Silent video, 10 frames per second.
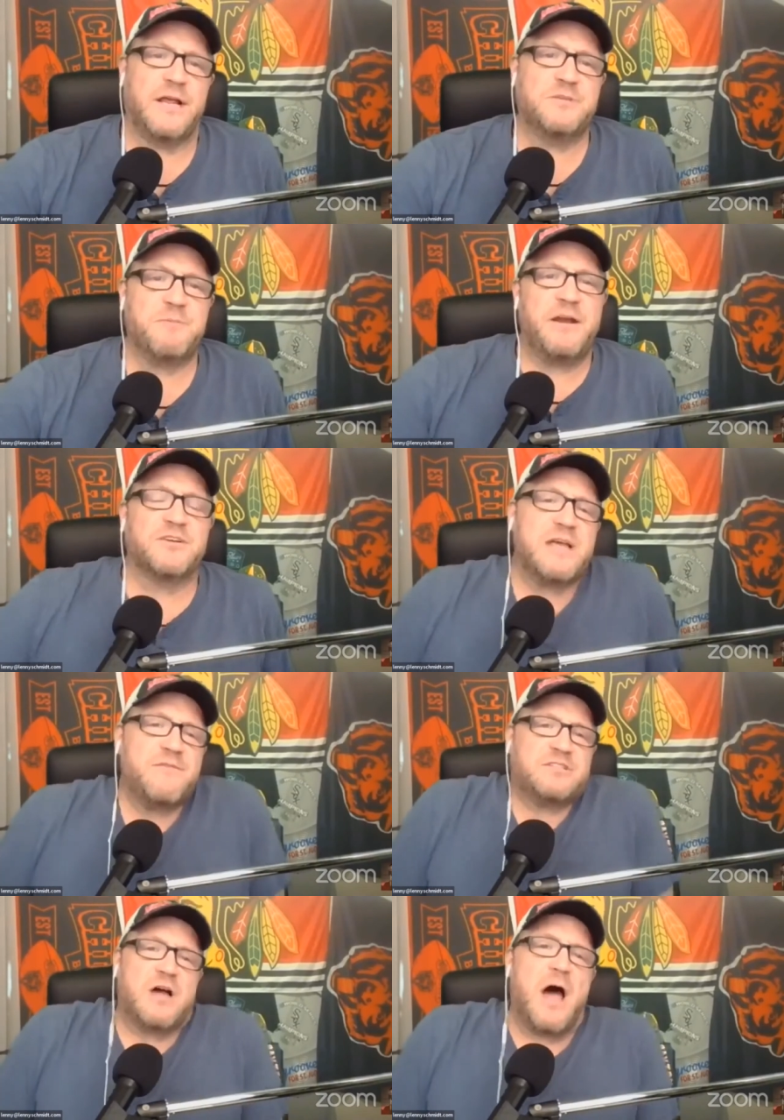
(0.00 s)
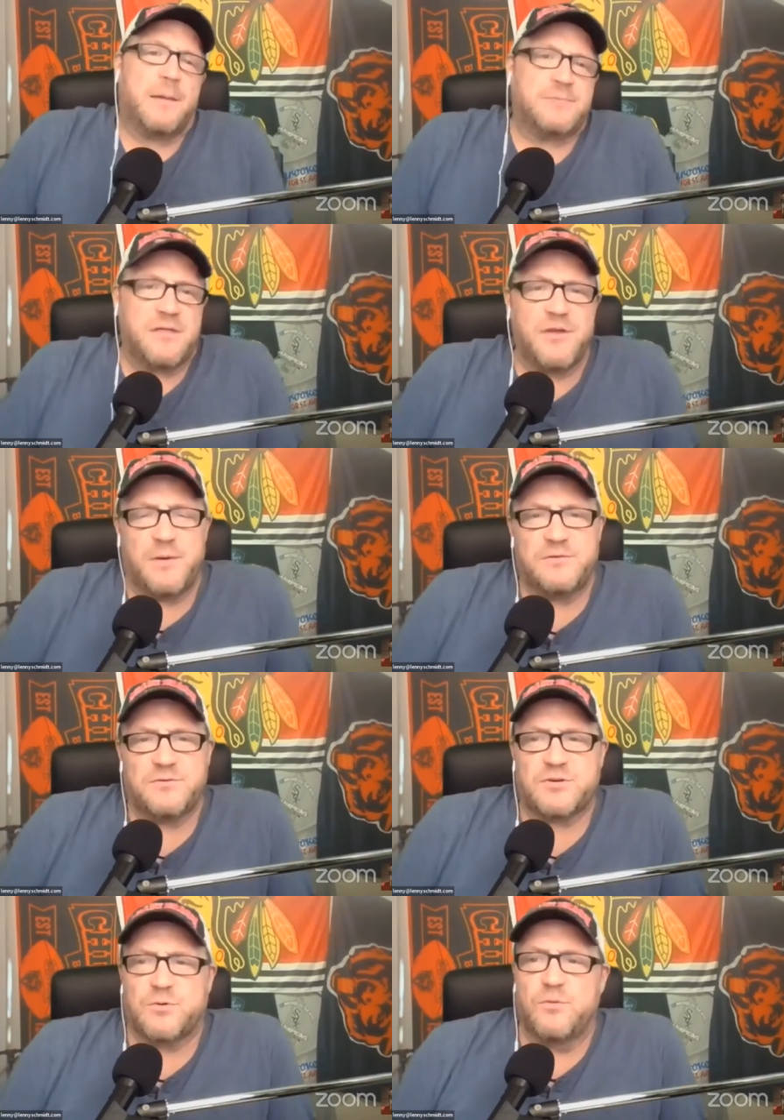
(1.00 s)
He's been here seven times. I think we
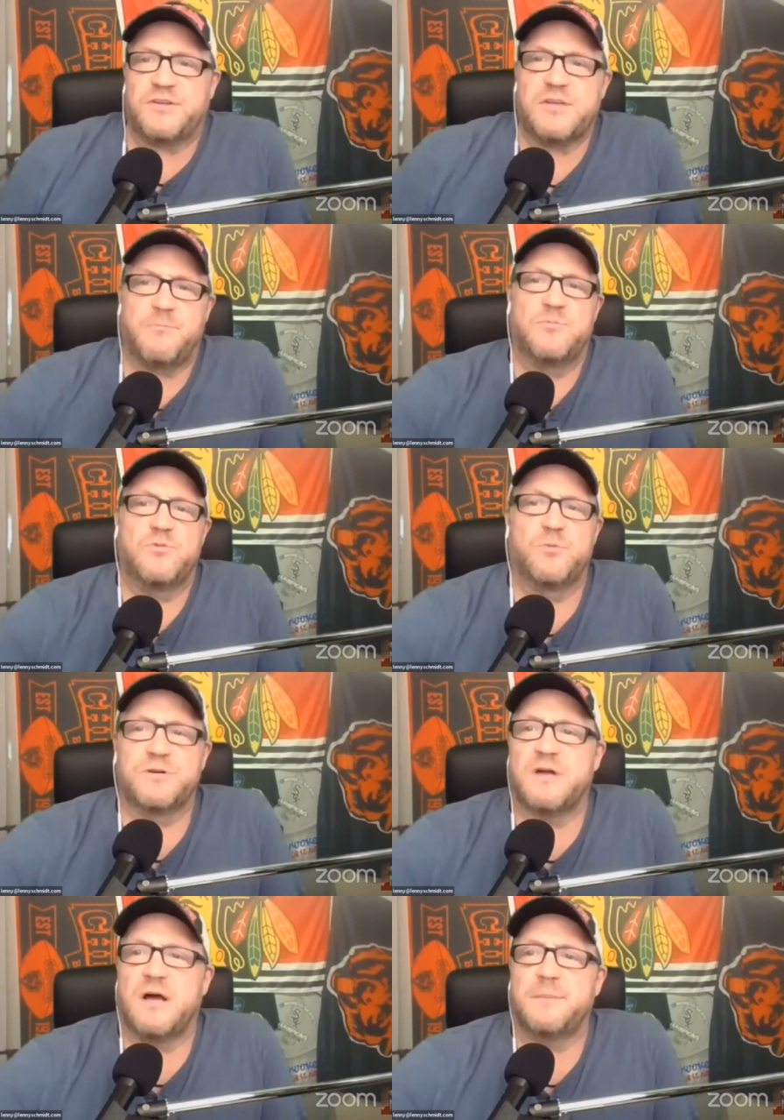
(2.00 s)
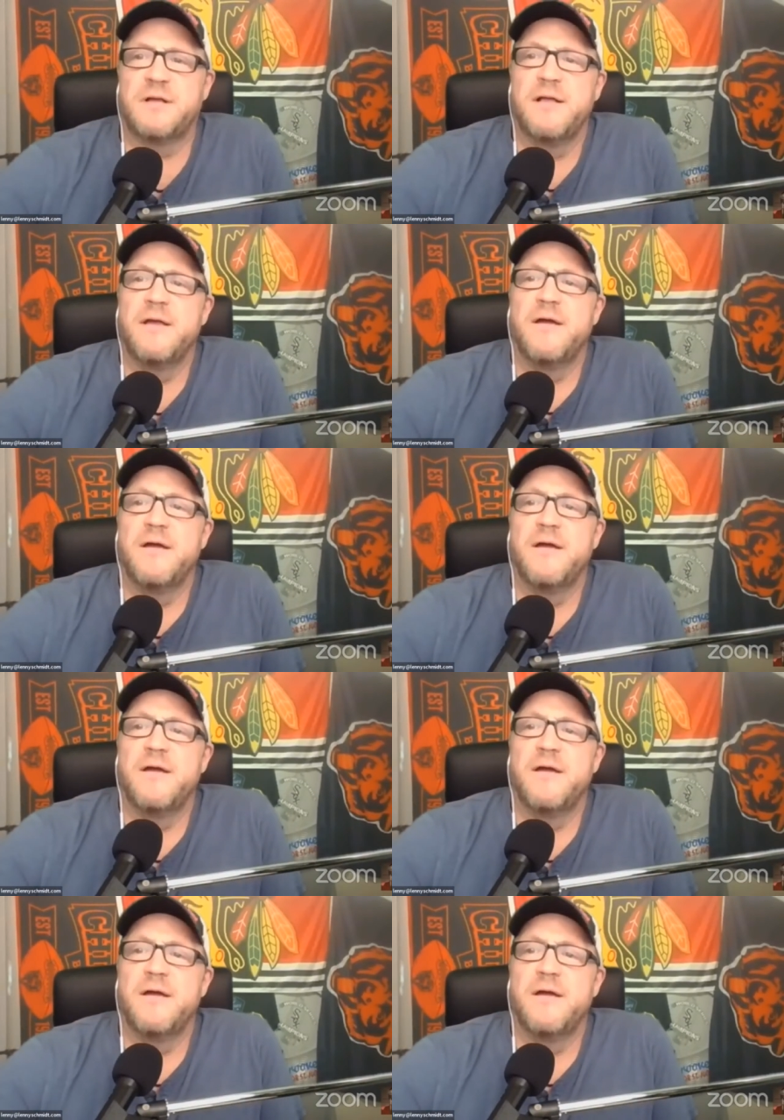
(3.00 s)
screwed this up numerous times,